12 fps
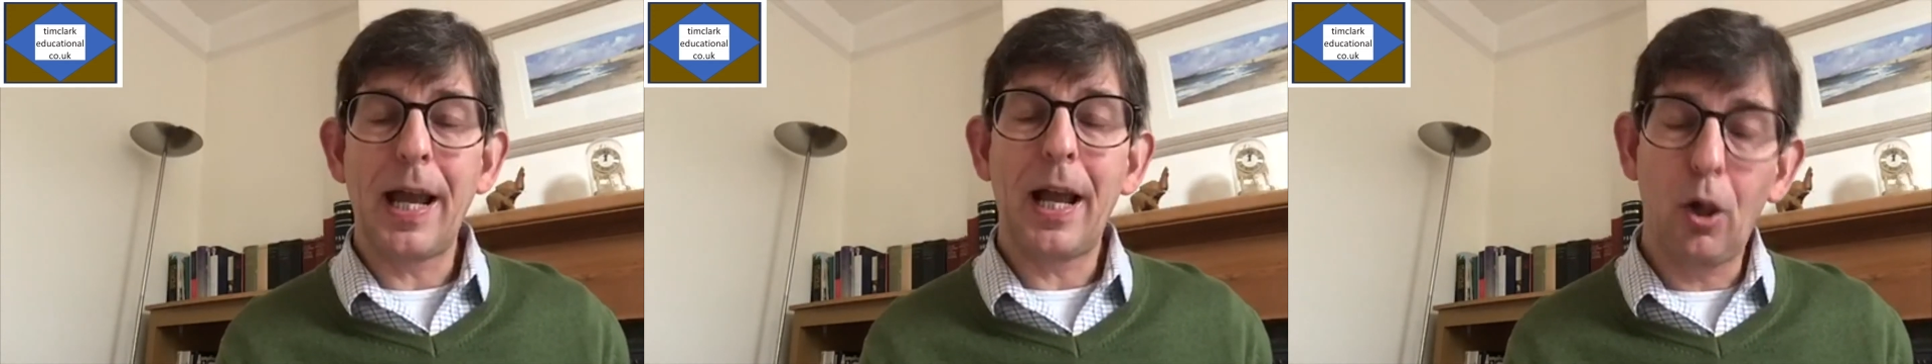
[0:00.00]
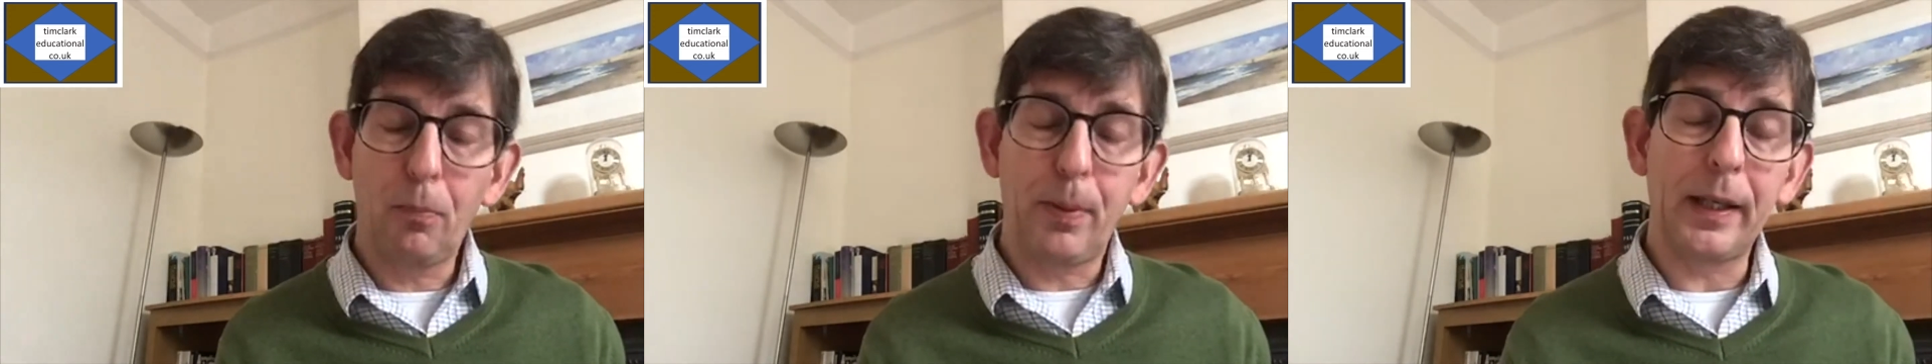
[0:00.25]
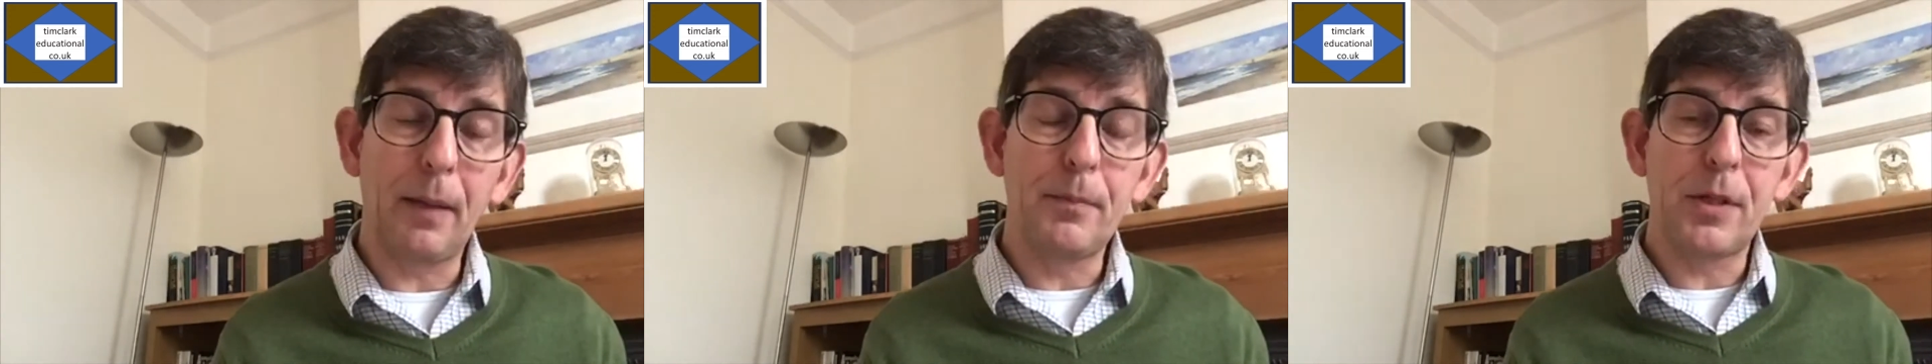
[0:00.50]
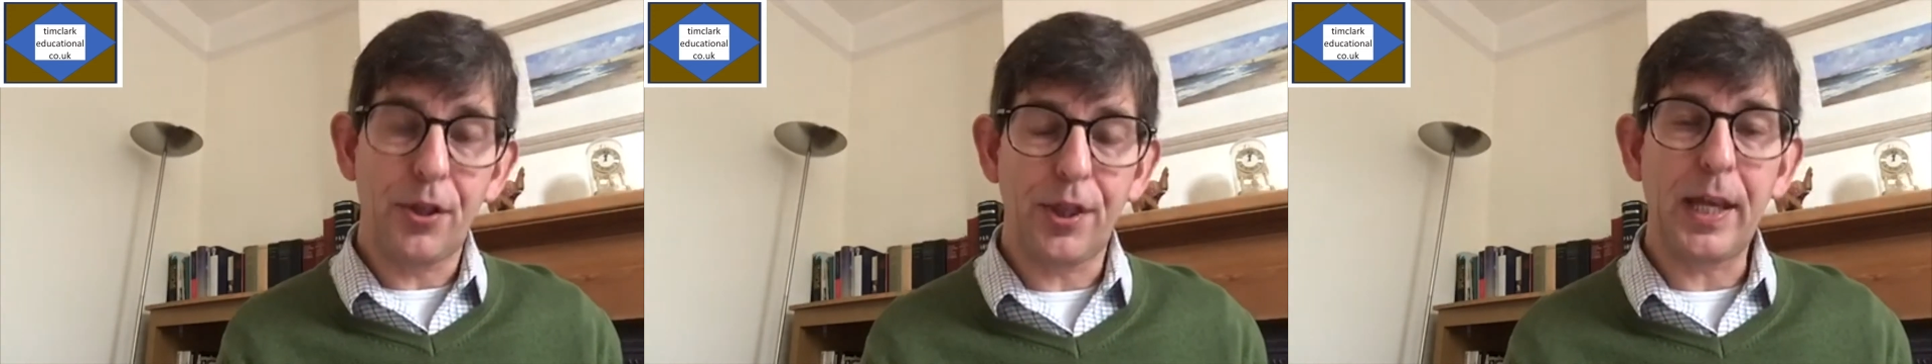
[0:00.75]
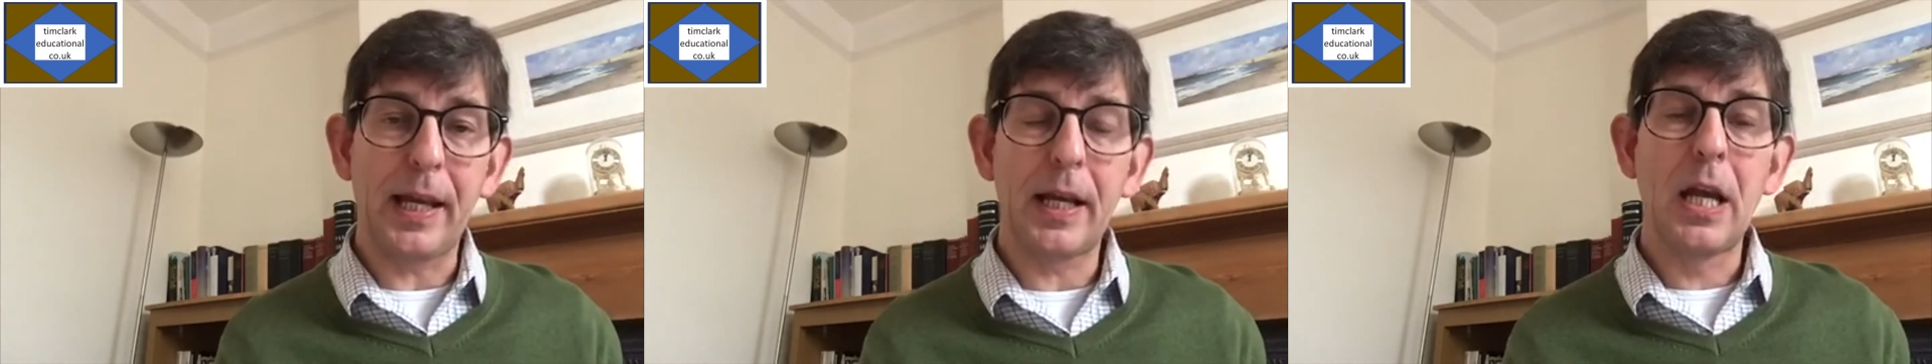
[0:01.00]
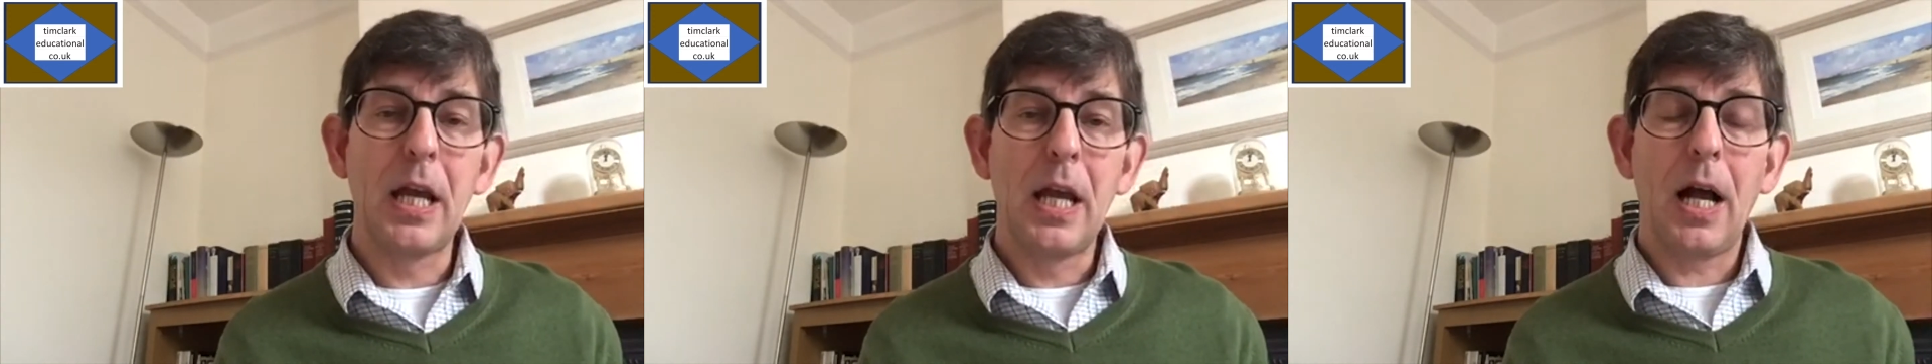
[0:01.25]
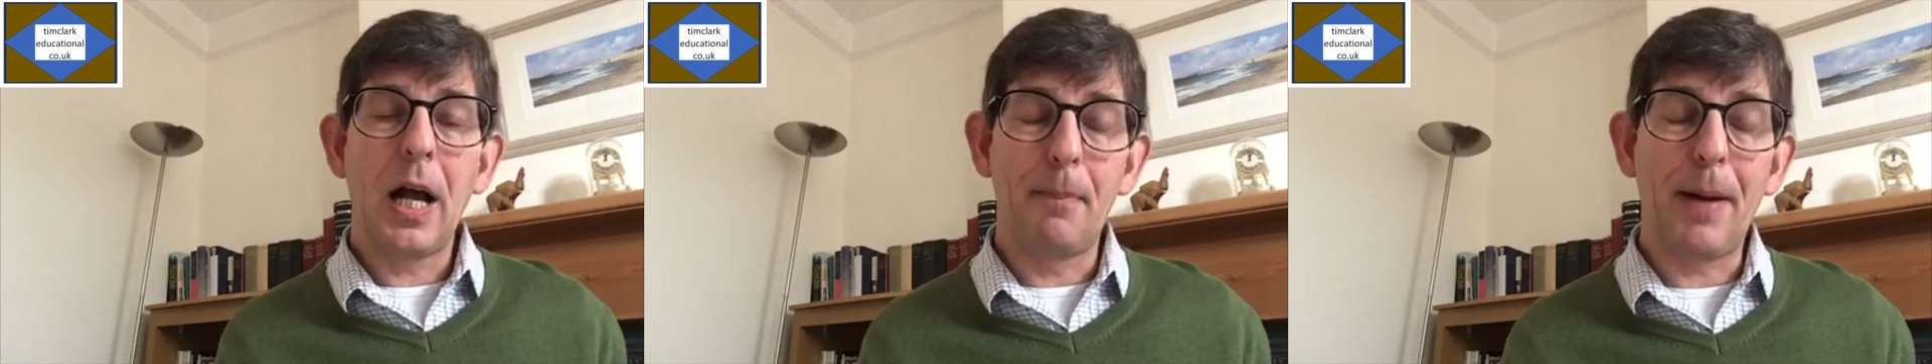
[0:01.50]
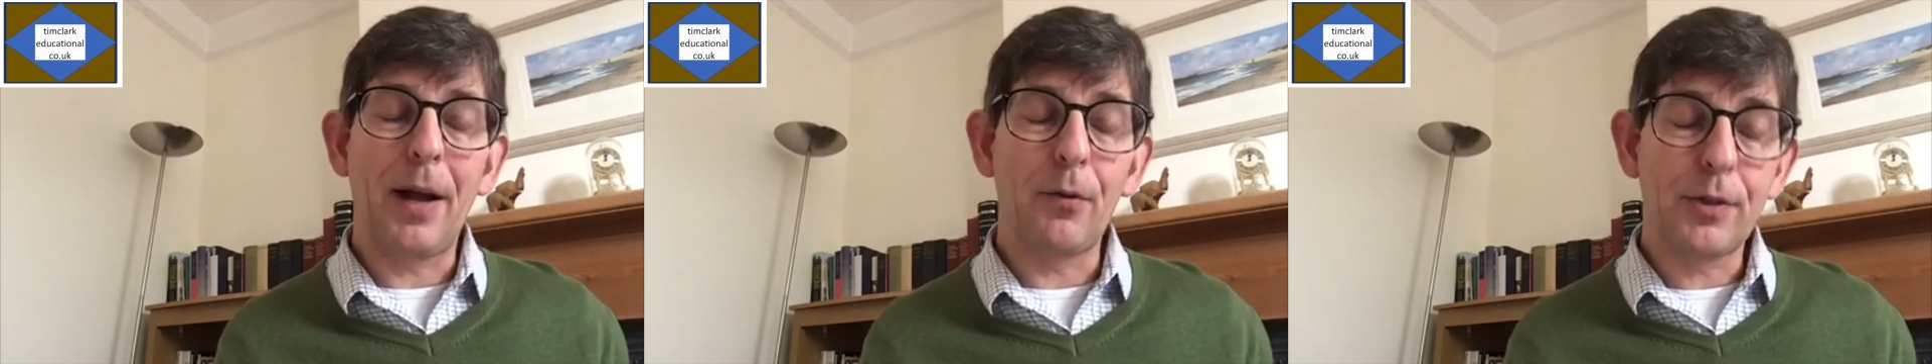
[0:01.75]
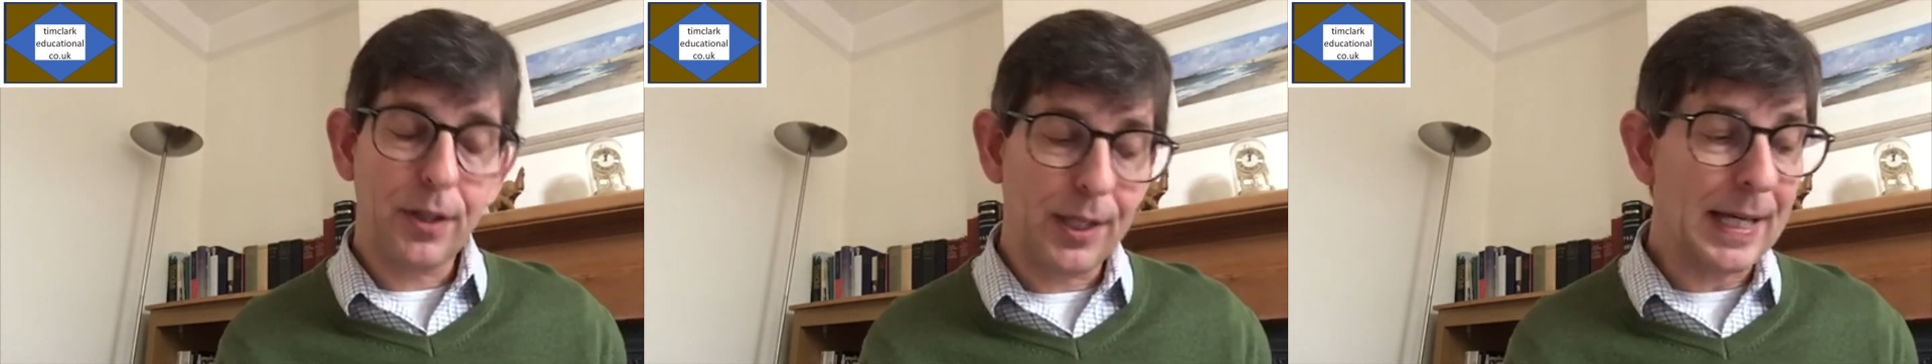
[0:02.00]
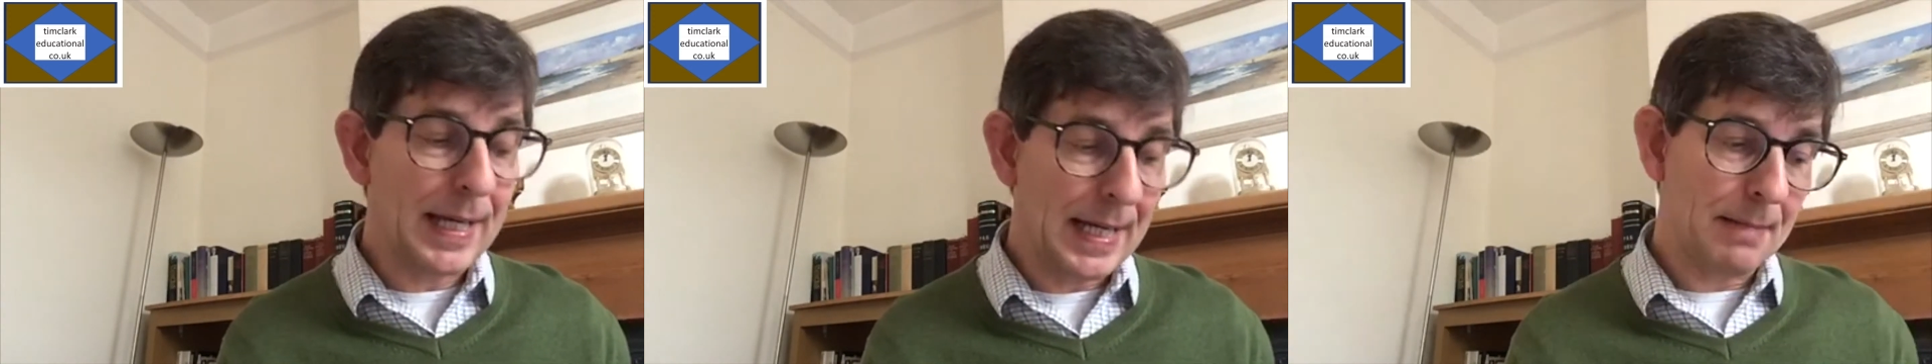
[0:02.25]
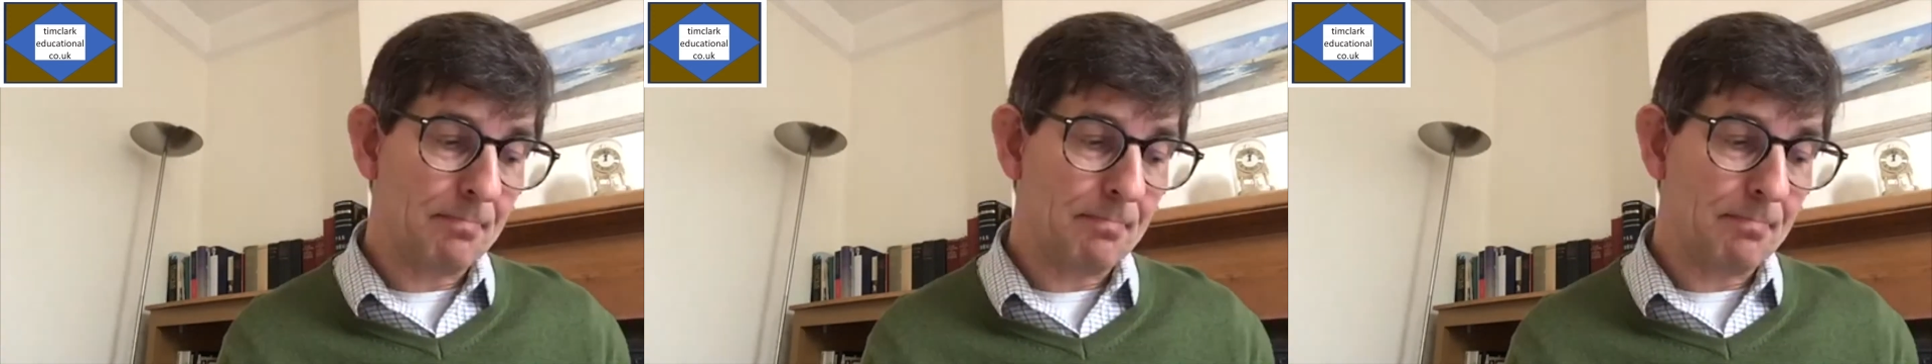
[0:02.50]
helping them to think about thinking.